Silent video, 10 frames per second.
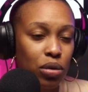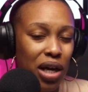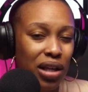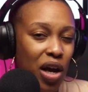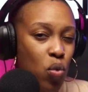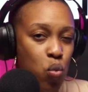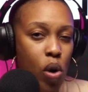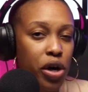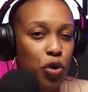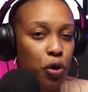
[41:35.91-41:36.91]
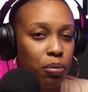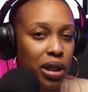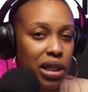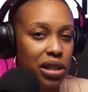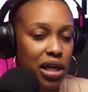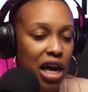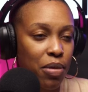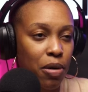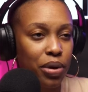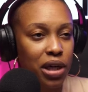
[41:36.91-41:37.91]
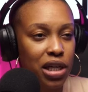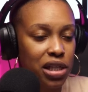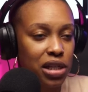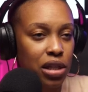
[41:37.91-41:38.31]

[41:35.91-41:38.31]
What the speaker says: and like one other place came up because